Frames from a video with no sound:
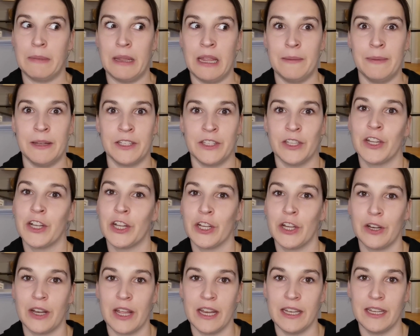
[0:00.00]
maybe it's
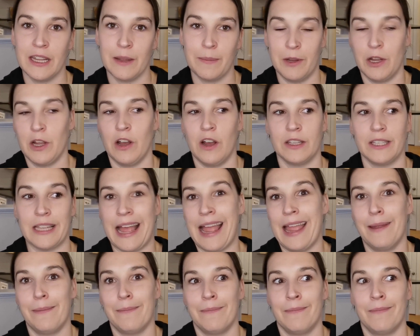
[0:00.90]
not a good idea, because
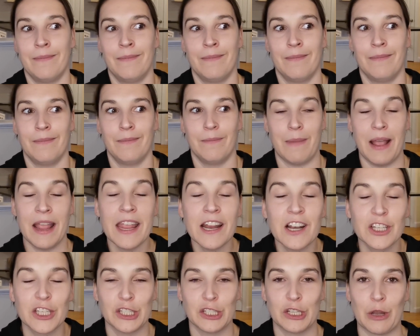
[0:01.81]

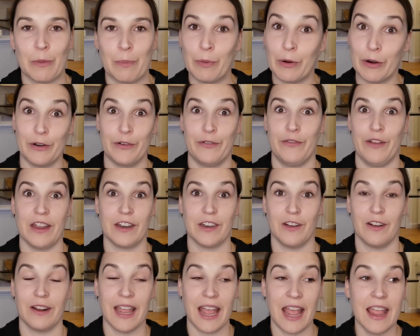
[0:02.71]
my English is not
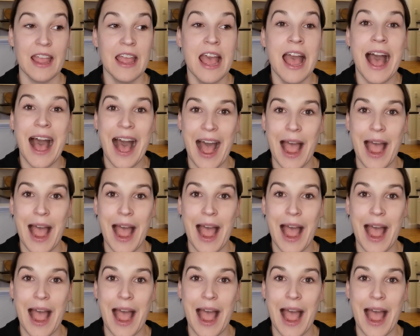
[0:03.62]
perfect, okay?